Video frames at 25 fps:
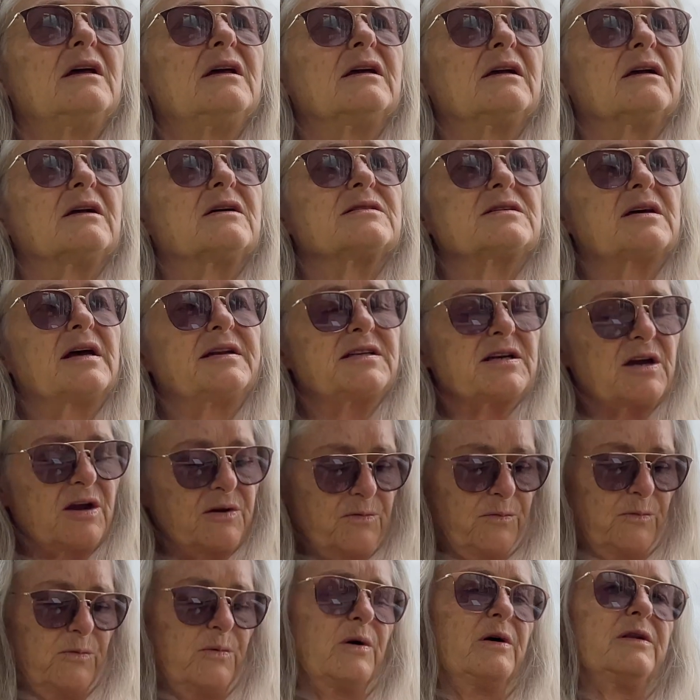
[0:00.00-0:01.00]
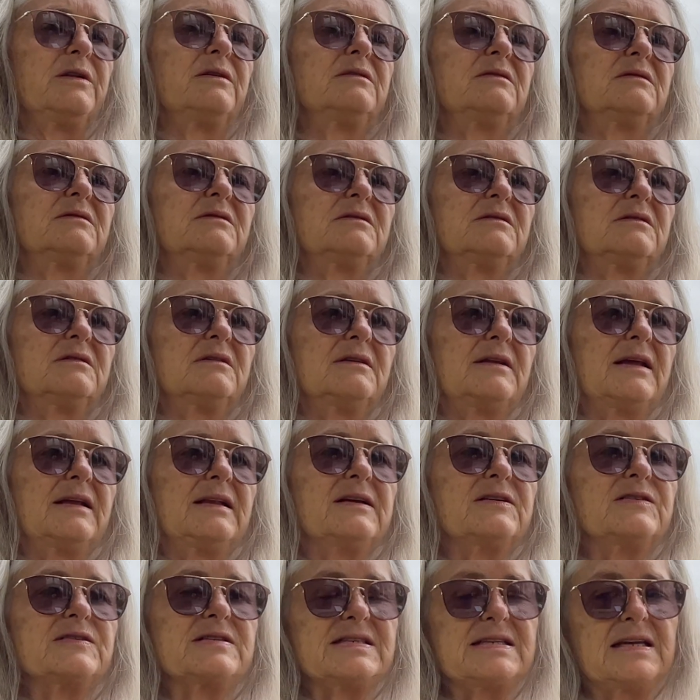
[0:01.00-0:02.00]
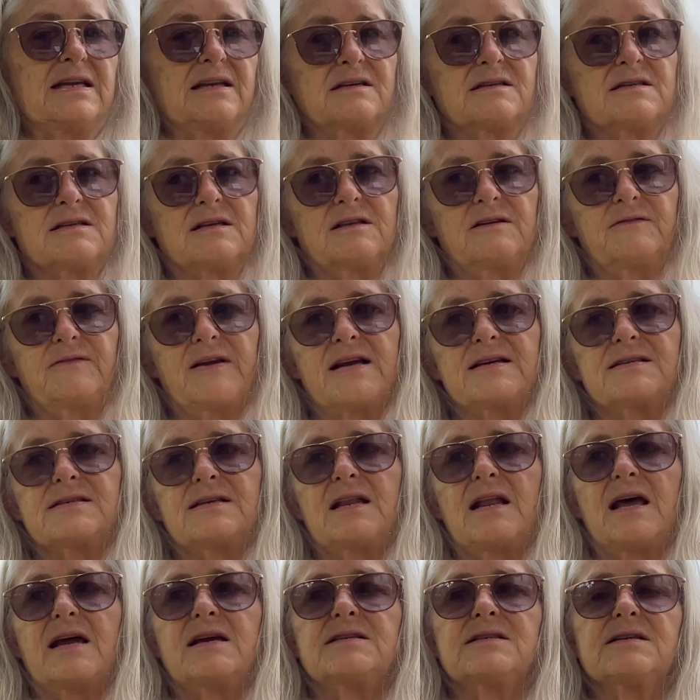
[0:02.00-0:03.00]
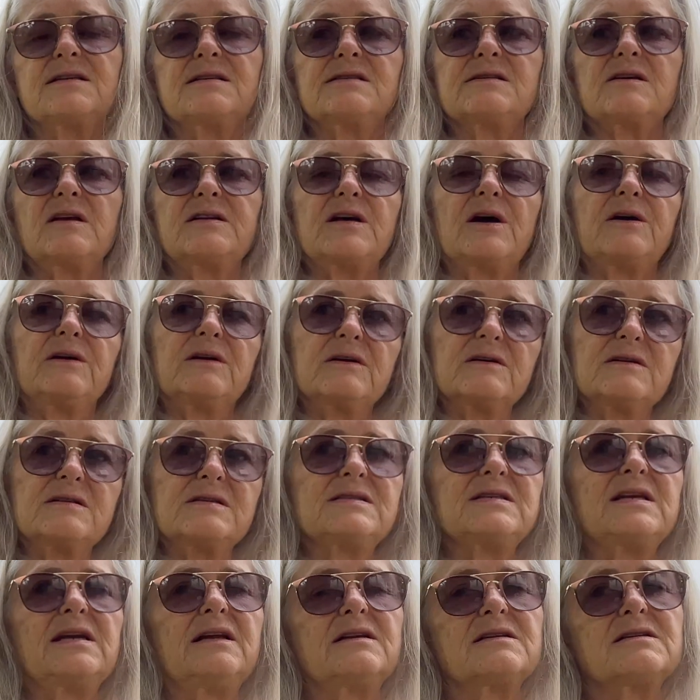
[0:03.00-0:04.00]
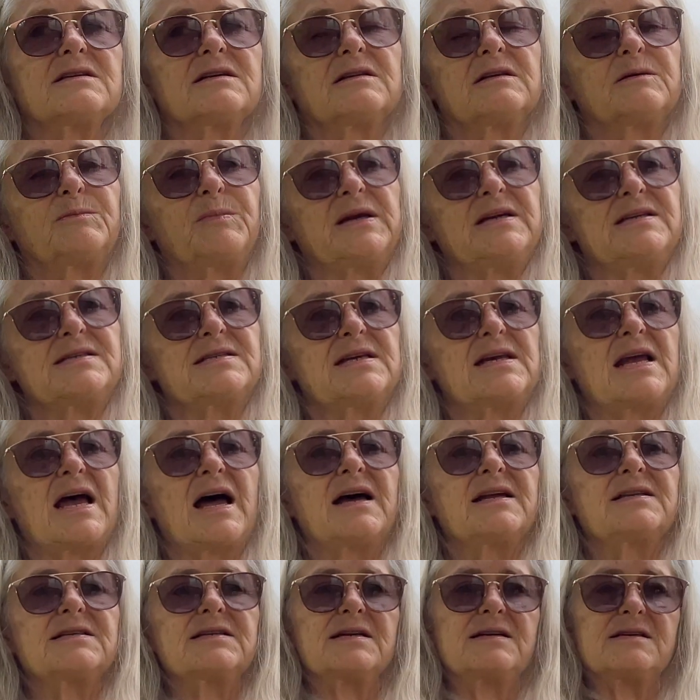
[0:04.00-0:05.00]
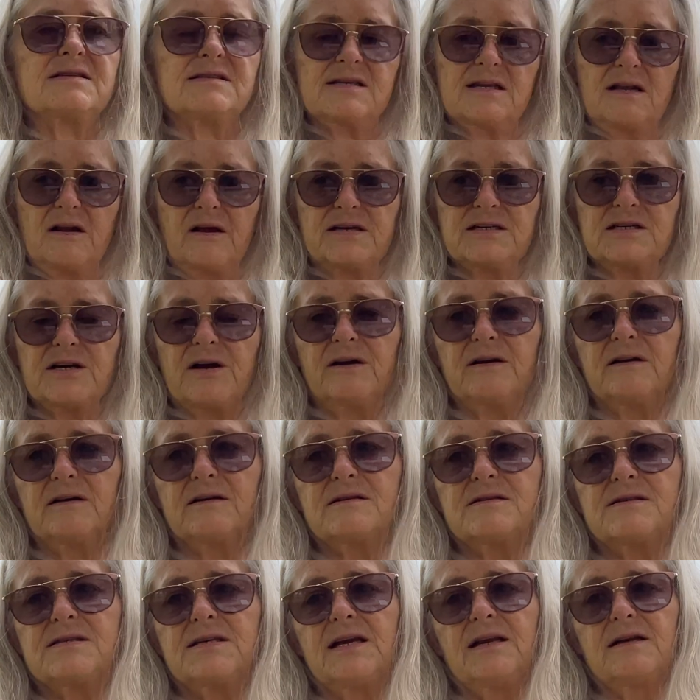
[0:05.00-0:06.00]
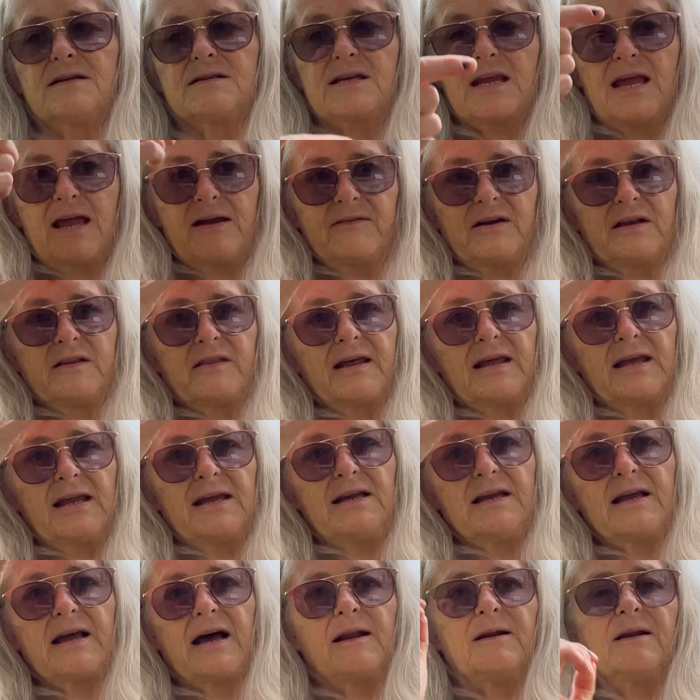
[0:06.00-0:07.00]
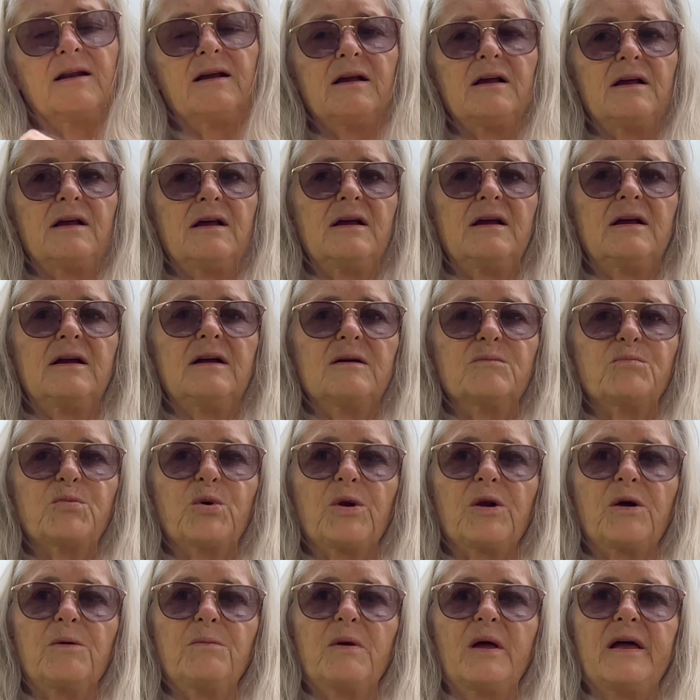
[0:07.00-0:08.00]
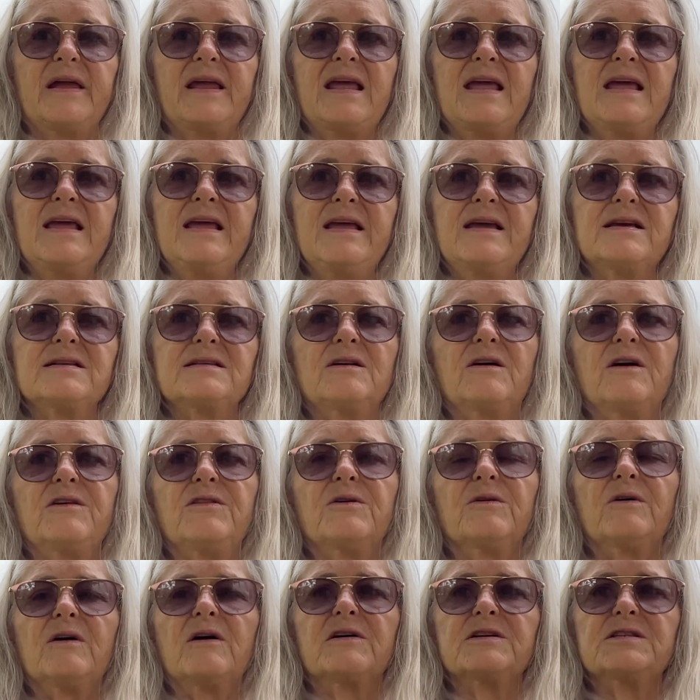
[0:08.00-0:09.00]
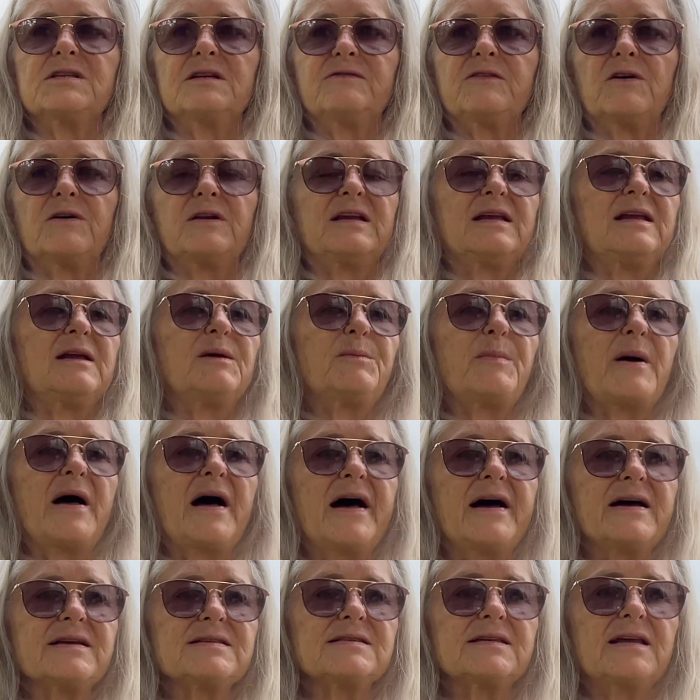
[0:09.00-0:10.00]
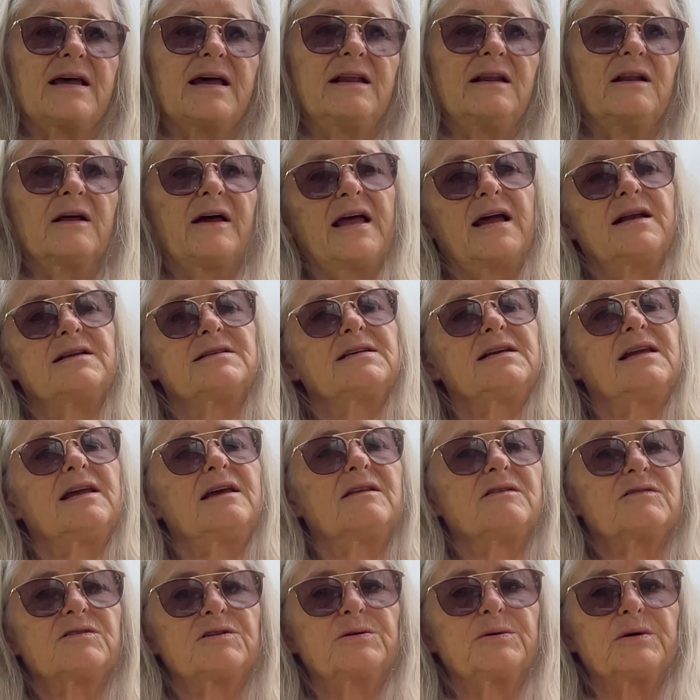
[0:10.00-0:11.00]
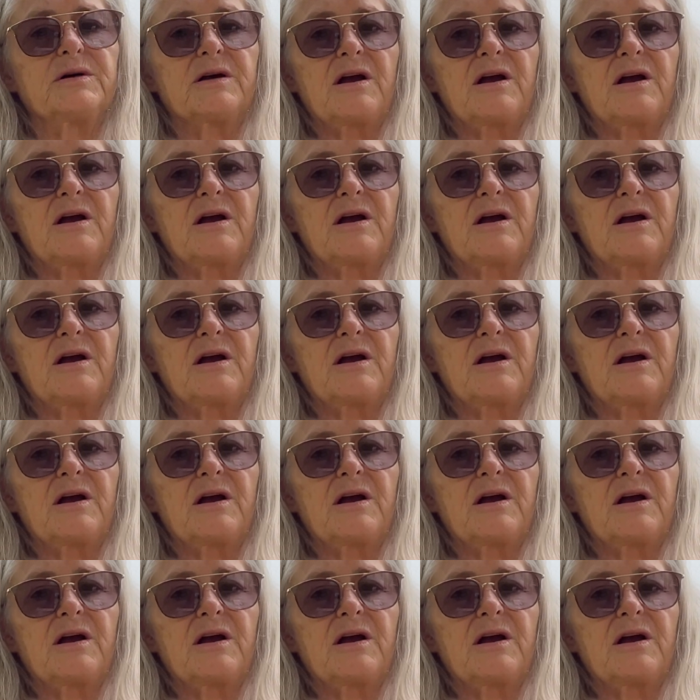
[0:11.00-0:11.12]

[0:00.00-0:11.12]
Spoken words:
because I don't want and consent to the vaccinations. I don't consent to the PCR tests, and I don't consent to having the heat gun put on my head. And I thought, gosh, I've got to get past that. And I had to get through